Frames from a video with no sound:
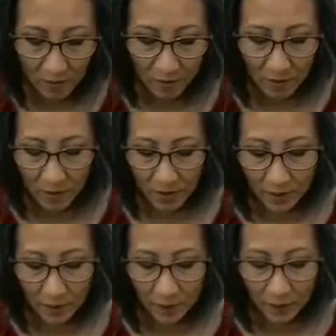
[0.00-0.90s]
Look at that.
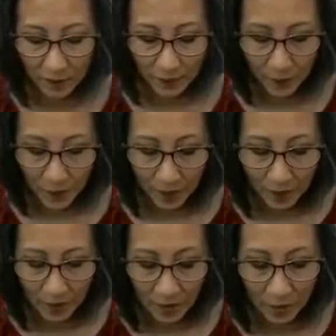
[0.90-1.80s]

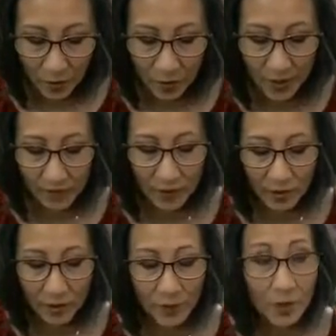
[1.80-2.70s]
So I have a
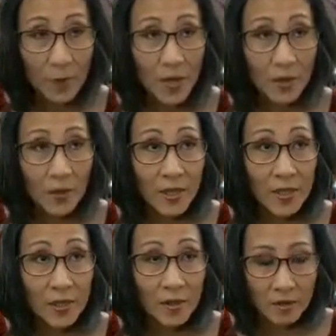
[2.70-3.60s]
little bit of puckering
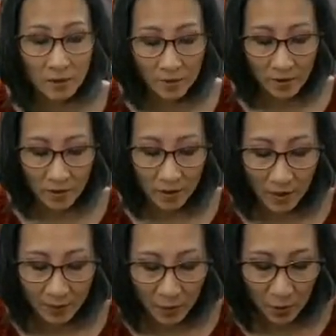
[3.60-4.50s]
here,
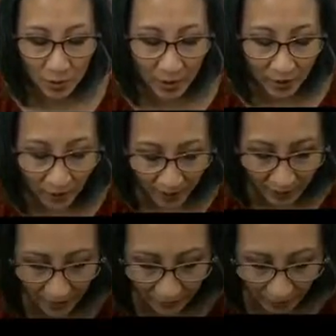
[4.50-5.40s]
I'm sure that if I
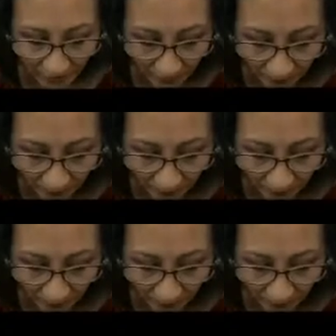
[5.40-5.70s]
annealed it